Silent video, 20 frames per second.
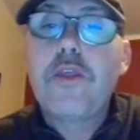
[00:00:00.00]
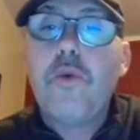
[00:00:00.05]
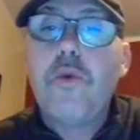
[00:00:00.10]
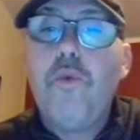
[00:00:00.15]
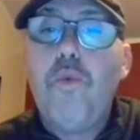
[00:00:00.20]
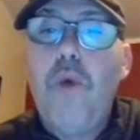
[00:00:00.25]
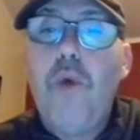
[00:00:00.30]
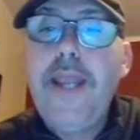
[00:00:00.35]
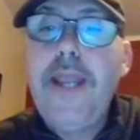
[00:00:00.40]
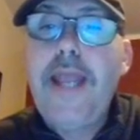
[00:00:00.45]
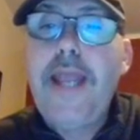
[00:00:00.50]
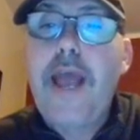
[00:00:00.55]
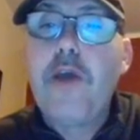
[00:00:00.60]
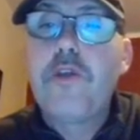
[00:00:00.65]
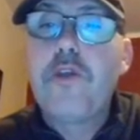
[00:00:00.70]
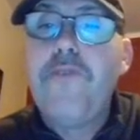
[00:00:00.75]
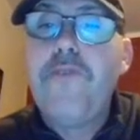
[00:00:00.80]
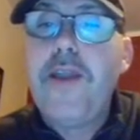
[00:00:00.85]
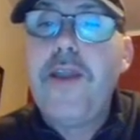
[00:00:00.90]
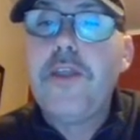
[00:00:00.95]
White
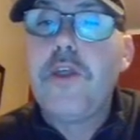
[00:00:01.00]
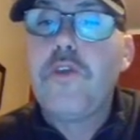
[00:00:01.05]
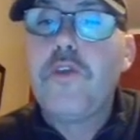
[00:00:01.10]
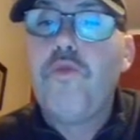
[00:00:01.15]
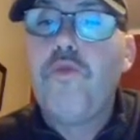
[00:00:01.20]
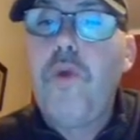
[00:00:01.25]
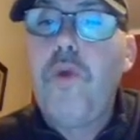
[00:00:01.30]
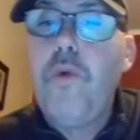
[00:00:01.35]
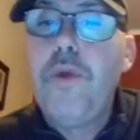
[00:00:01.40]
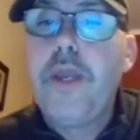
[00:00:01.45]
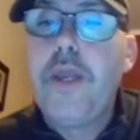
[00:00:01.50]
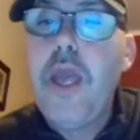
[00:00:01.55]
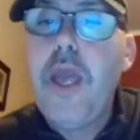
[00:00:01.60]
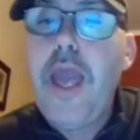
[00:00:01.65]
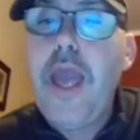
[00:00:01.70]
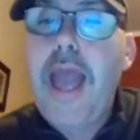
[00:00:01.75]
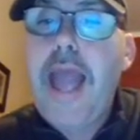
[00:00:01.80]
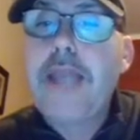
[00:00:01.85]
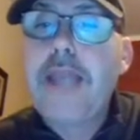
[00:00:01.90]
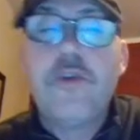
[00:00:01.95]
House faces growing
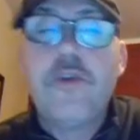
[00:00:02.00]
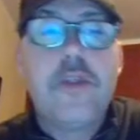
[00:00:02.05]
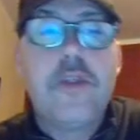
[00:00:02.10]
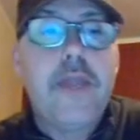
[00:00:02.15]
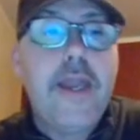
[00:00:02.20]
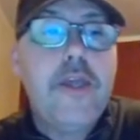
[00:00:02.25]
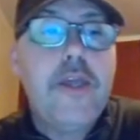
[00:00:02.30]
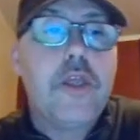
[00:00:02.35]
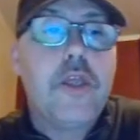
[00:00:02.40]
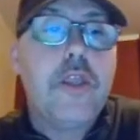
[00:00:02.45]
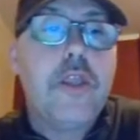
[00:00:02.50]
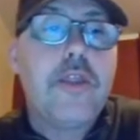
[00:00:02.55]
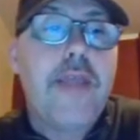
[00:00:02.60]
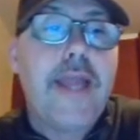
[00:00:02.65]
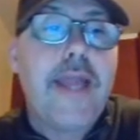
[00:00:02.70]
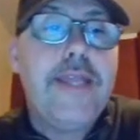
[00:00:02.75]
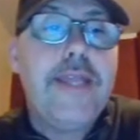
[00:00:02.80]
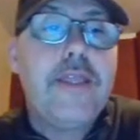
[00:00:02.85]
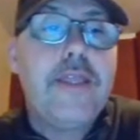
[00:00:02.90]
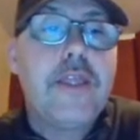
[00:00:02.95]
accusations
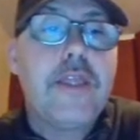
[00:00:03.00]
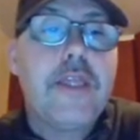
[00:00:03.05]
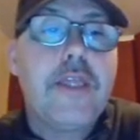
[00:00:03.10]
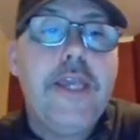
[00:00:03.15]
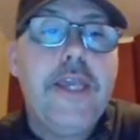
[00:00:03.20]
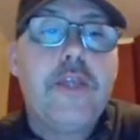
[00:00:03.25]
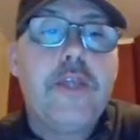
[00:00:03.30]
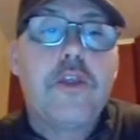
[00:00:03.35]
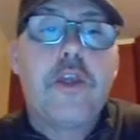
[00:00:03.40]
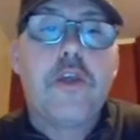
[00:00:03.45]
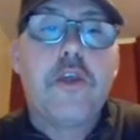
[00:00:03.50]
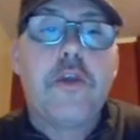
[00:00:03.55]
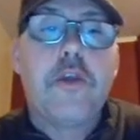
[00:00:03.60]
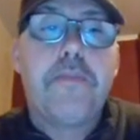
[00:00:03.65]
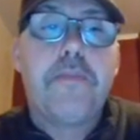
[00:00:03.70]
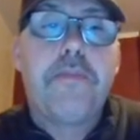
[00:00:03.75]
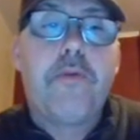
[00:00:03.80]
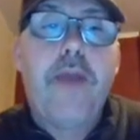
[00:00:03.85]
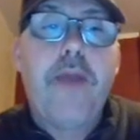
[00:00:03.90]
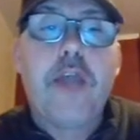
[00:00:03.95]
that it seeks to
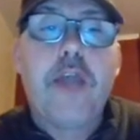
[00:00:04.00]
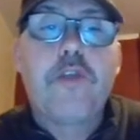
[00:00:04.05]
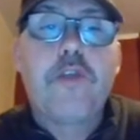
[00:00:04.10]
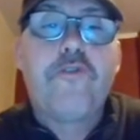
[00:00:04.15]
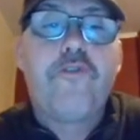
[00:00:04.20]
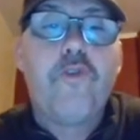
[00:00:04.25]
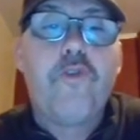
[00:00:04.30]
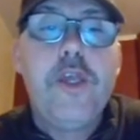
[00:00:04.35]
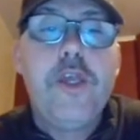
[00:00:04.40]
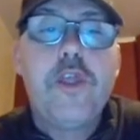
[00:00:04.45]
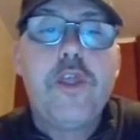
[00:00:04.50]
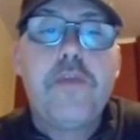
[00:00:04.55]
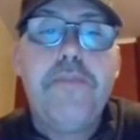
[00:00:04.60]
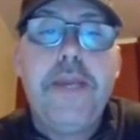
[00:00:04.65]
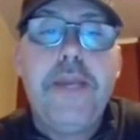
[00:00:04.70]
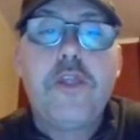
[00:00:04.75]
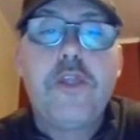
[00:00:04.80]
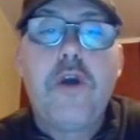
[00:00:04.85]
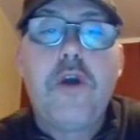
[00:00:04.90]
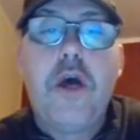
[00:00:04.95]
suppress free
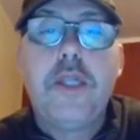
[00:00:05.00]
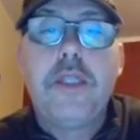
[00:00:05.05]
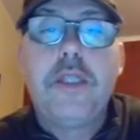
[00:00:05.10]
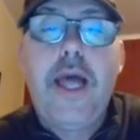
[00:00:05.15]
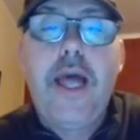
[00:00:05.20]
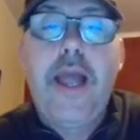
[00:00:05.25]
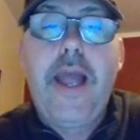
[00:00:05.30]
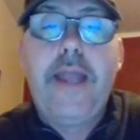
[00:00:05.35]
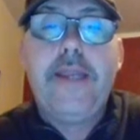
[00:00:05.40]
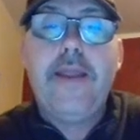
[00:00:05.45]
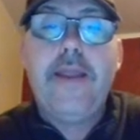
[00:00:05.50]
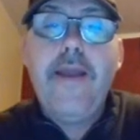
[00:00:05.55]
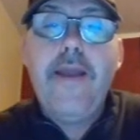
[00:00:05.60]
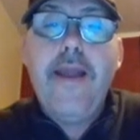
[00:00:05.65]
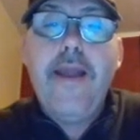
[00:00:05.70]
speech online.